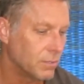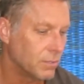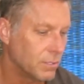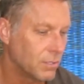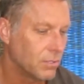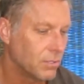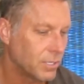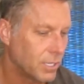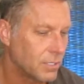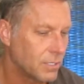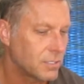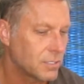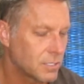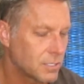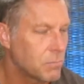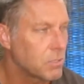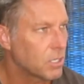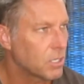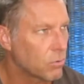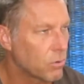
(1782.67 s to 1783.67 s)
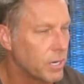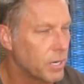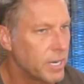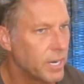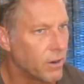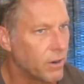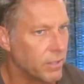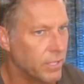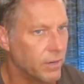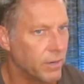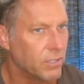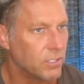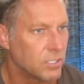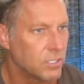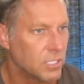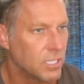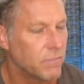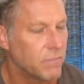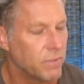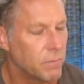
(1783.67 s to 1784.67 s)
Look at some of the gray area there and
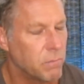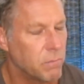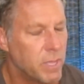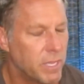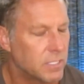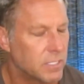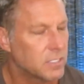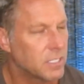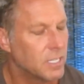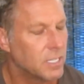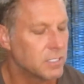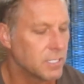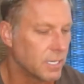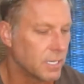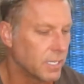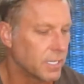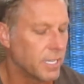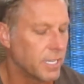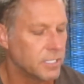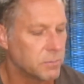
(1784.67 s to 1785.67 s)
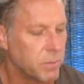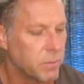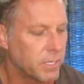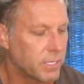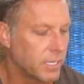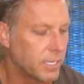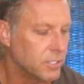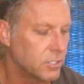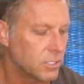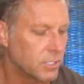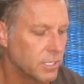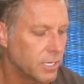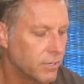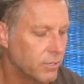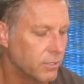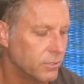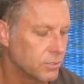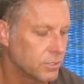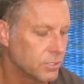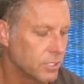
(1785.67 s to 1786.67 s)
see if it makes sense on a case by case
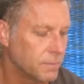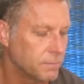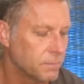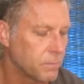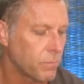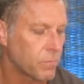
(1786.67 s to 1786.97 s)
scenario. So, all